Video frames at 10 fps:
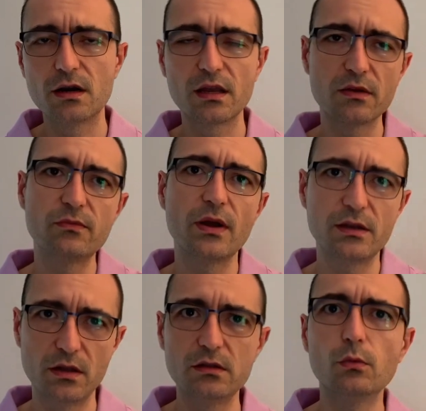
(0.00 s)
I can find
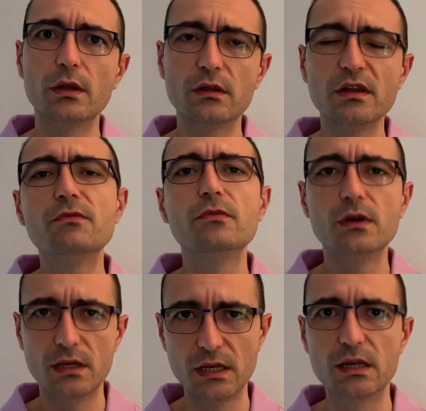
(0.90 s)
the other one if
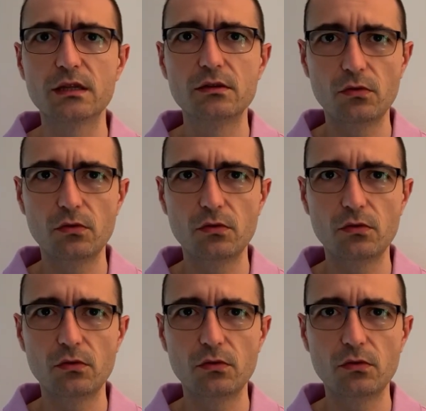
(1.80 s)
needed.